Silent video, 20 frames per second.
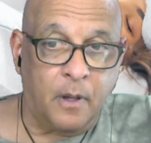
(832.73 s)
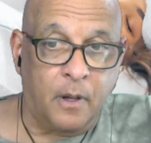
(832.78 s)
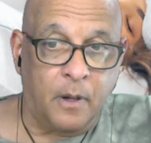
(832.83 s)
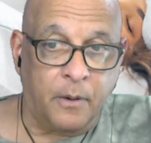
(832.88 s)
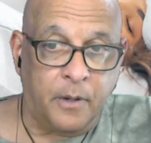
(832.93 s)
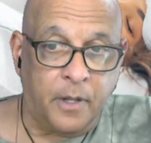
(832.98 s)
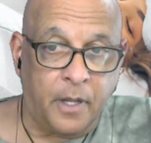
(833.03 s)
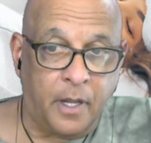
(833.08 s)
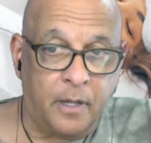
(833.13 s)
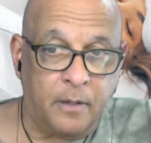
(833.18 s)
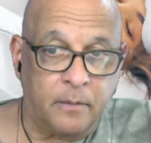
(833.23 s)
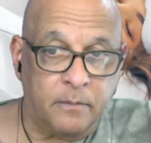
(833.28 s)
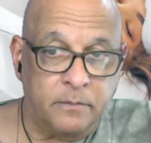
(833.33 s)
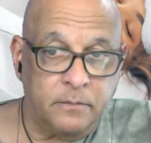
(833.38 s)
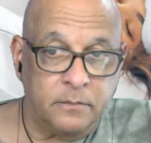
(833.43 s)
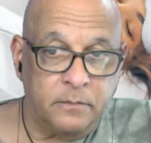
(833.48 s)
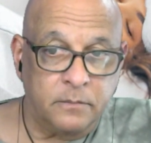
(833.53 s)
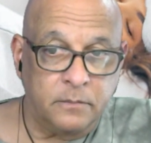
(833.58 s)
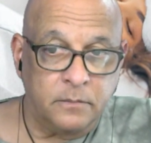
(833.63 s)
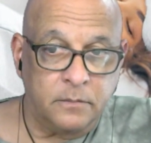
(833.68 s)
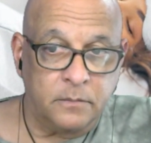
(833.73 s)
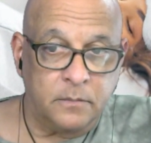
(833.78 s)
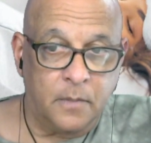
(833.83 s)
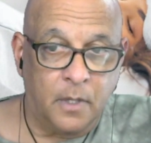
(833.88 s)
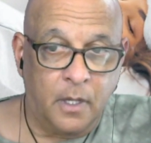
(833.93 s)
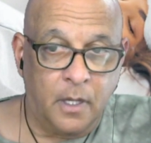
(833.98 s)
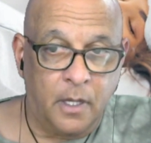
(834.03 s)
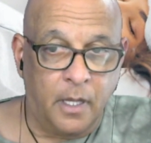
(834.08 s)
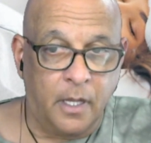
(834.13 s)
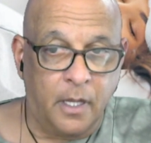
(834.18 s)
Okay?
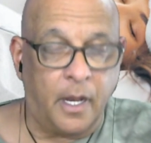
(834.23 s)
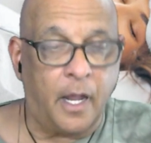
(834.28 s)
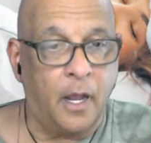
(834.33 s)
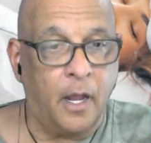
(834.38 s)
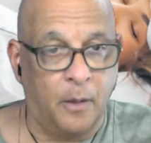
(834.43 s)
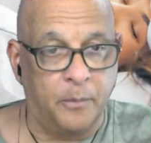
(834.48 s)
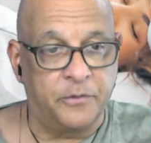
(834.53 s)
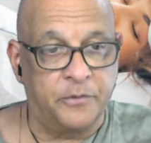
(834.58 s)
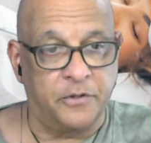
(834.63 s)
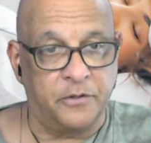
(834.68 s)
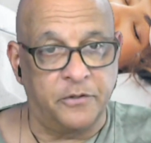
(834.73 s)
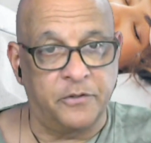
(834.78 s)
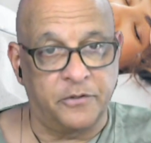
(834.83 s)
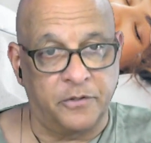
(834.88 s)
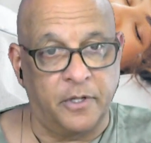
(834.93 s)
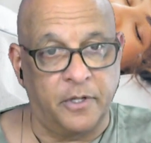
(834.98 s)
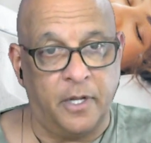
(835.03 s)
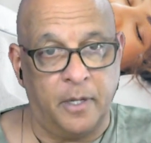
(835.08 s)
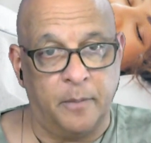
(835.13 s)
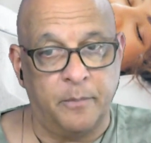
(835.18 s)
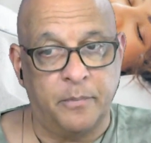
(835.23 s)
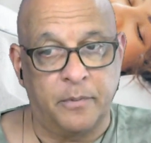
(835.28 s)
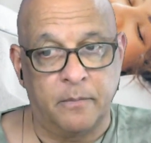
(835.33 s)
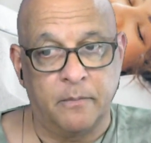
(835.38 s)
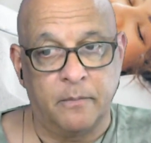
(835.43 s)
It helps us sleep.